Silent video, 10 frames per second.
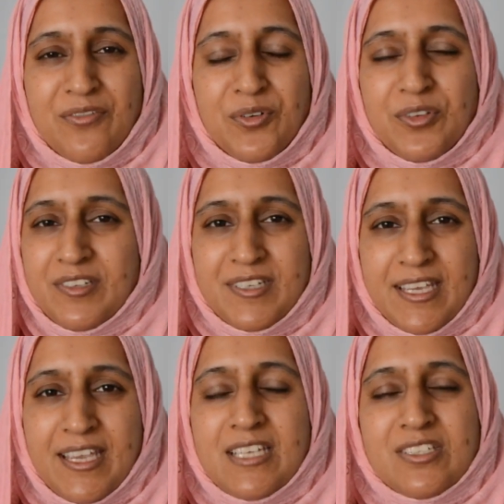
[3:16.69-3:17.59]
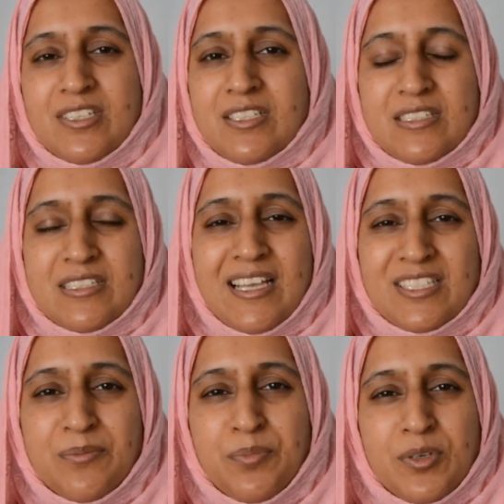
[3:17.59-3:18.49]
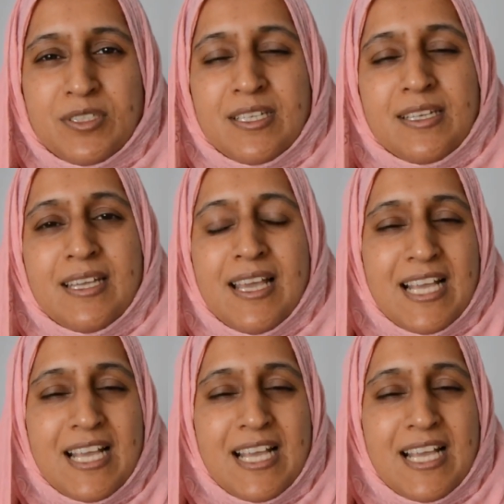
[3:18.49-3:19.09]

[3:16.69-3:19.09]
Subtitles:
of other occasions that it's important,